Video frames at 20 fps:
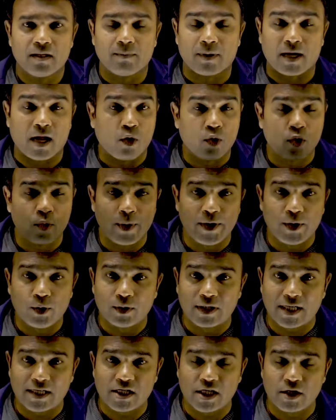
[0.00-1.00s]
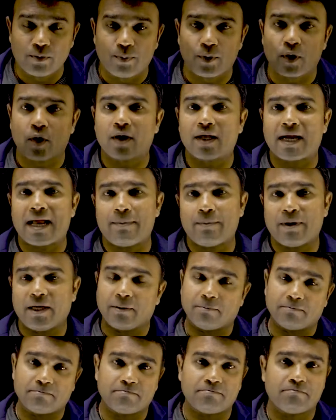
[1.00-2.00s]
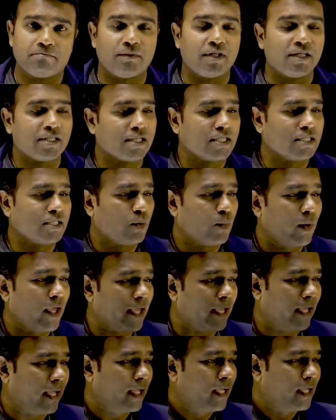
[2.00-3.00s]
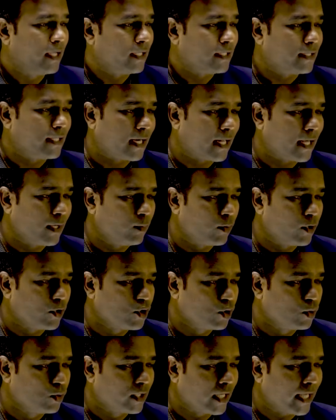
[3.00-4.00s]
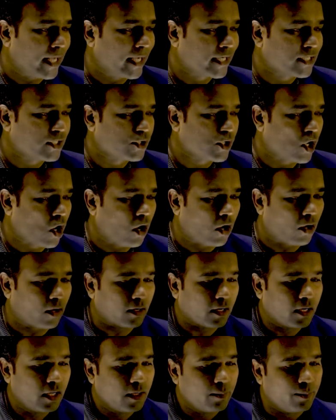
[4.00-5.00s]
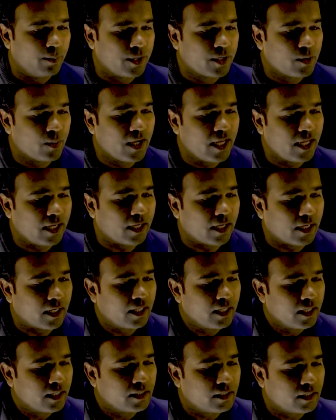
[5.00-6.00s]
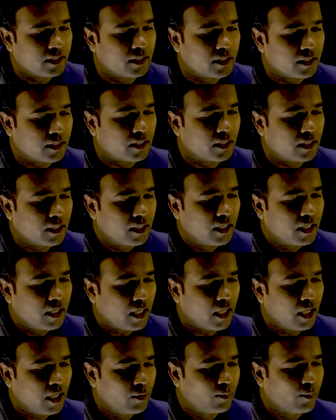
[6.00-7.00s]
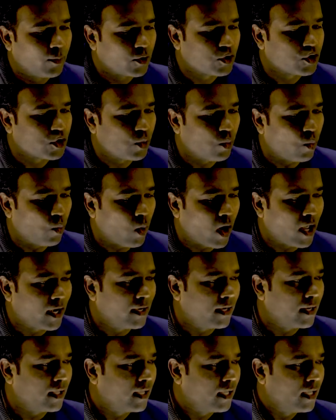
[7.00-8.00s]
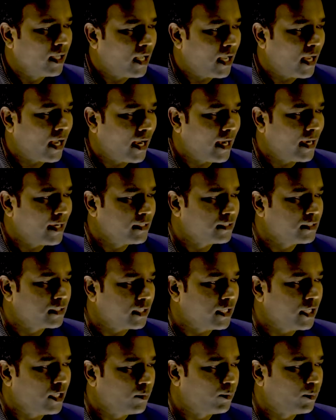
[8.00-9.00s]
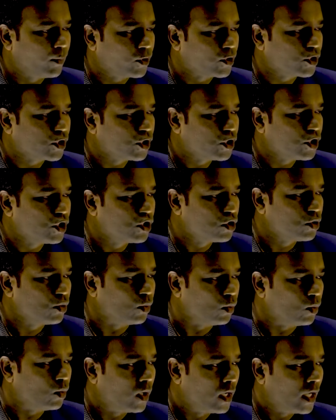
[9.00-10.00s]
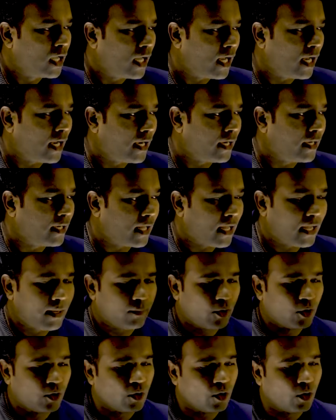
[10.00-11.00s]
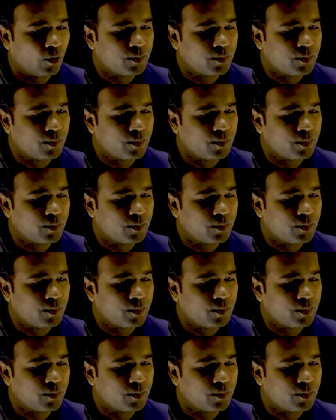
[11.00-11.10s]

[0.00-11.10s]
But how do we do that in programming? This is the way that I would do the X O R between the input one and the input two, and I'm going to